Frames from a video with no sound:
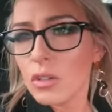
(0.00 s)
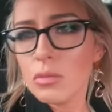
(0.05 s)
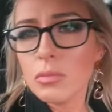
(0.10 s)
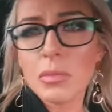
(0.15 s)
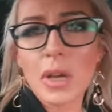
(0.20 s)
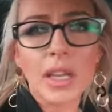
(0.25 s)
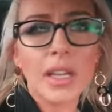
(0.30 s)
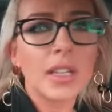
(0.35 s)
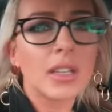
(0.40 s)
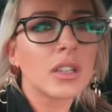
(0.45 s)
Oh
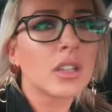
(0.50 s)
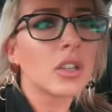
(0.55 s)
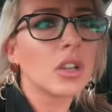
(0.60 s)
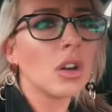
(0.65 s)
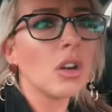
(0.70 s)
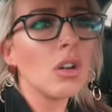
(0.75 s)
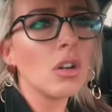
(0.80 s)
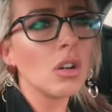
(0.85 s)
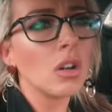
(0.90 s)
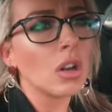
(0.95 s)
my
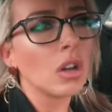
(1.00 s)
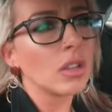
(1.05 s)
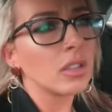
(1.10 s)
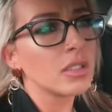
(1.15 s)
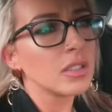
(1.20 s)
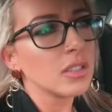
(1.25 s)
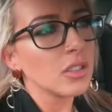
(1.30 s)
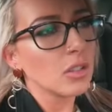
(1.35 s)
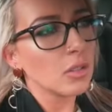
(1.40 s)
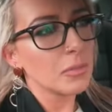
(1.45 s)

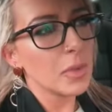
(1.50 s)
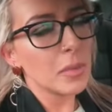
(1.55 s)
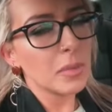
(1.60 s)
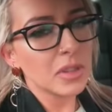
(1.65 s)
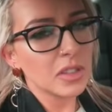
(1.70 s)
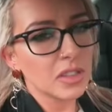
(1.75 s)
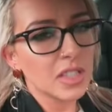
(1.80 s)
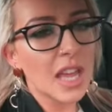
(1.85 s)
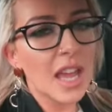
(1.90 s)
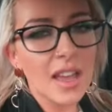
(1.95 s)
god. Oh,
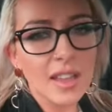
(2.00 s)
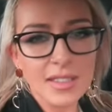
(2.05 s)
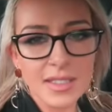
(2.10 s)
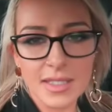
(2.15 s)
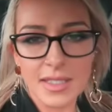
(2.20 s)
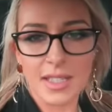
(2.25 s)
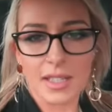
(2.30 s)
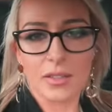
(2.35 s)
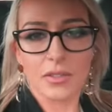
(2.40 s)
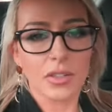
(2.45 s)
maybe they're
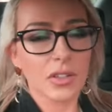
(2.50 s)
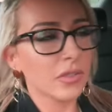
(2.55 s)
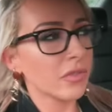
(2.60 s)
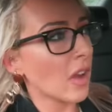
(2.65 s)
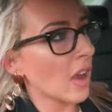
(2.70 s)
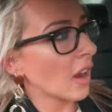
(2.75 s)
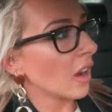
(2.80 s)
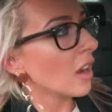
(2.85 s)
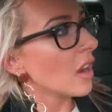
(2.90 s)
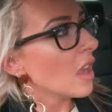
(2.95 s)
testing for
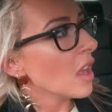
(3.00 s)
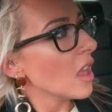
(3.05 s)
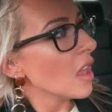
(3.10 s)
fire.